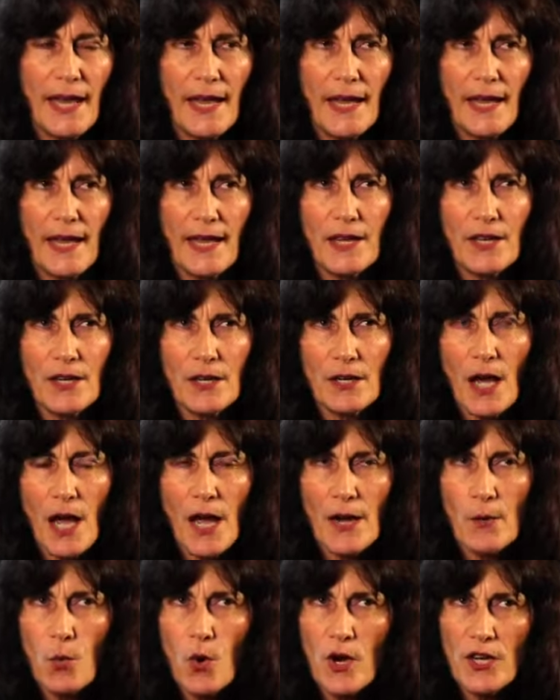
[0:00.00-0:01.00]
and
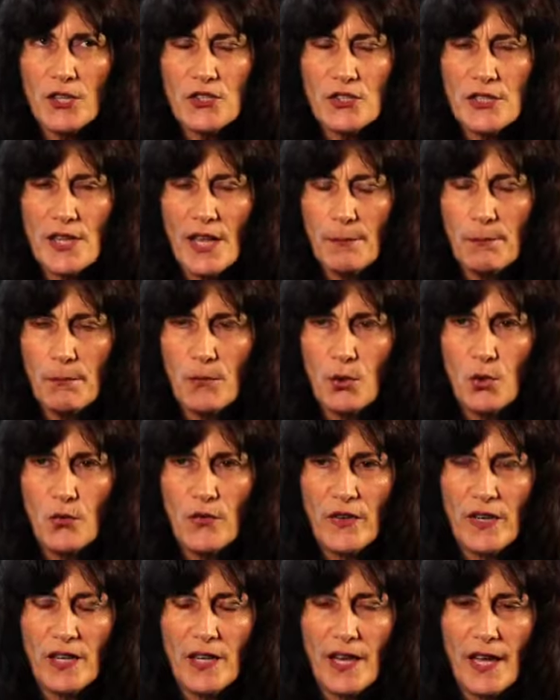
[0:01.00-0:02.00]
I watched that
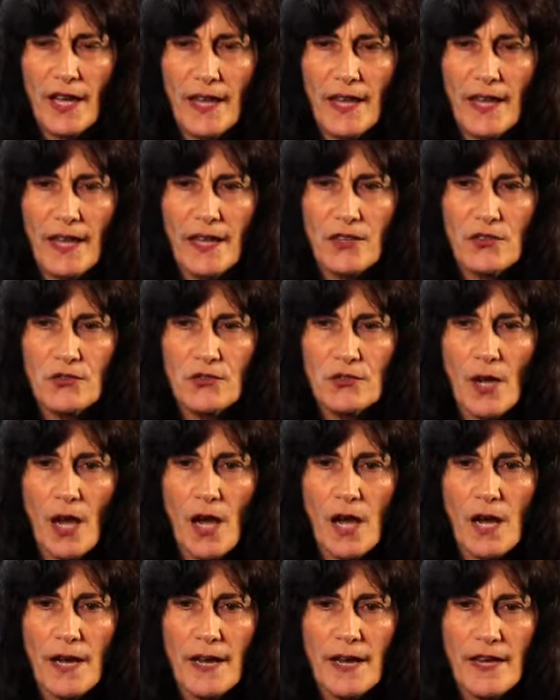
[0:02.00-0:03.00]
movie, and
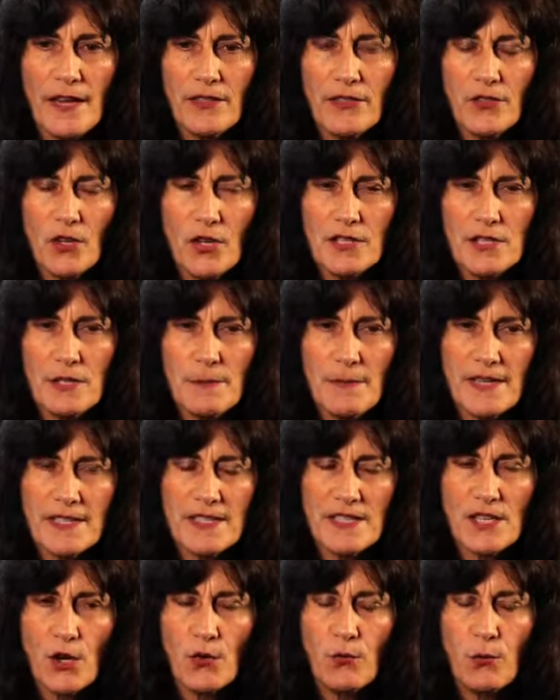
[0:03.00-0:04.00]
I thought to
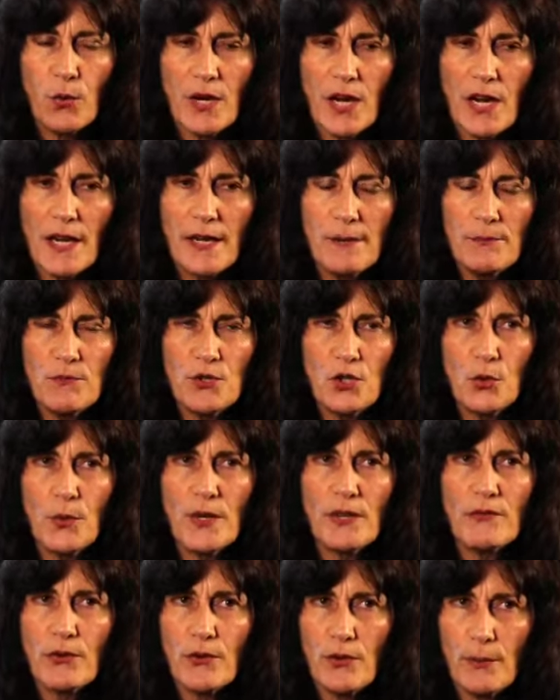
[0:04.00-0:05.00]
myself, what I am
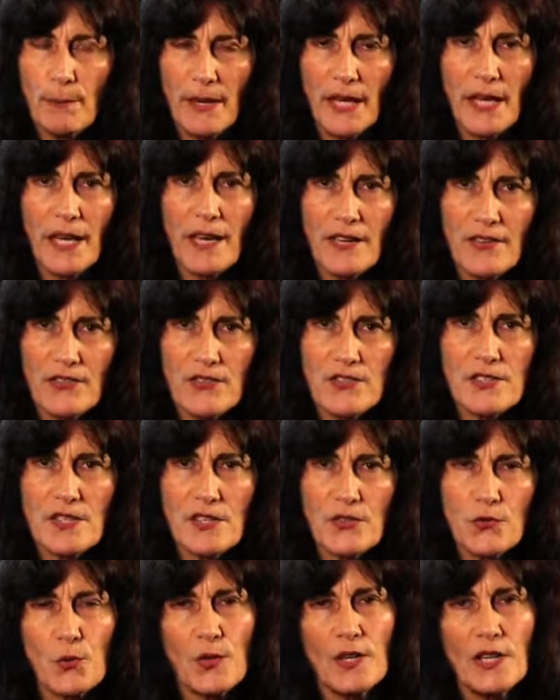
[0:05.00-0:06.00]
doing for the bands
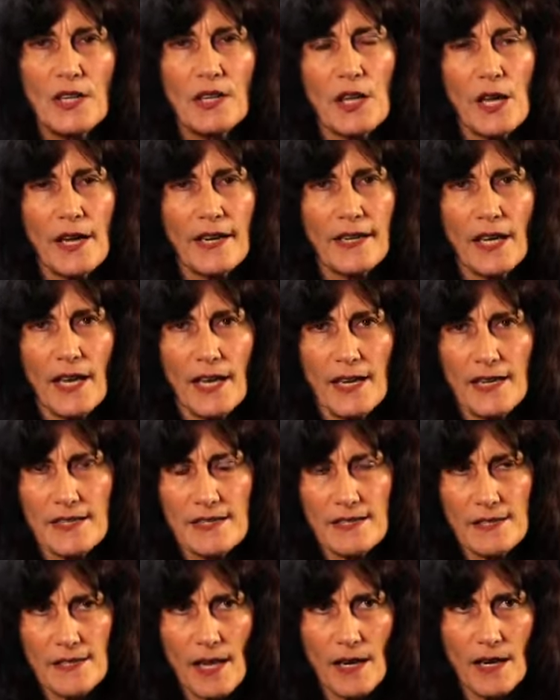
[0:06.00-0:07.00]
is really like a
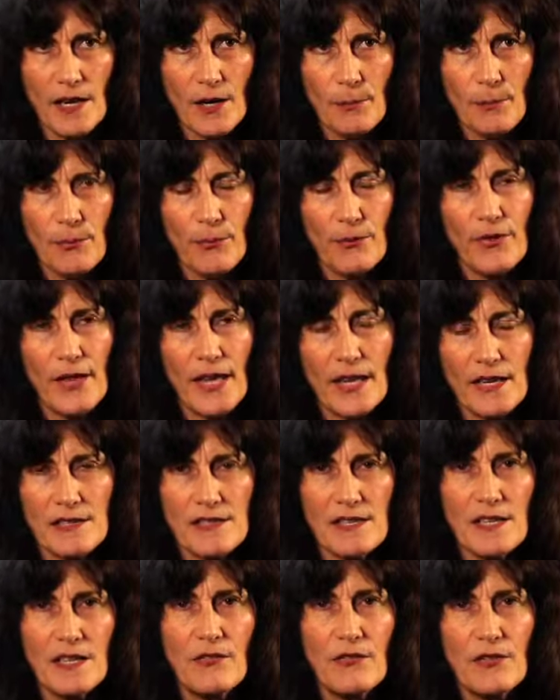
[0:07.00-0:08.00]
setup that
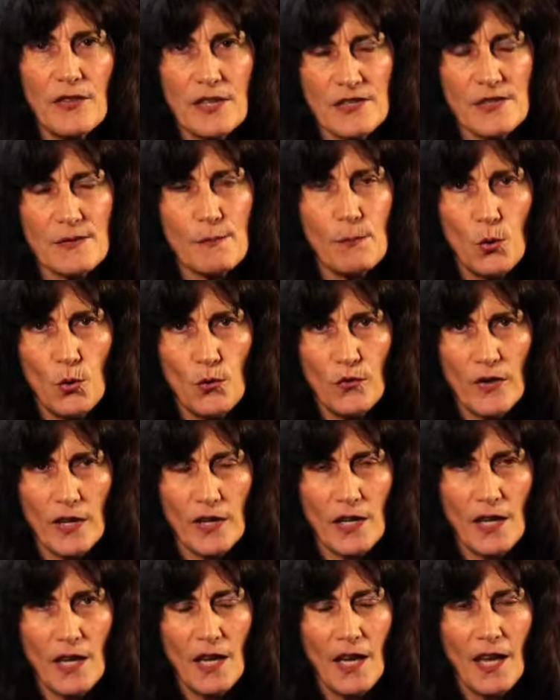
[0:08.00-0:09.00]
is in this movie.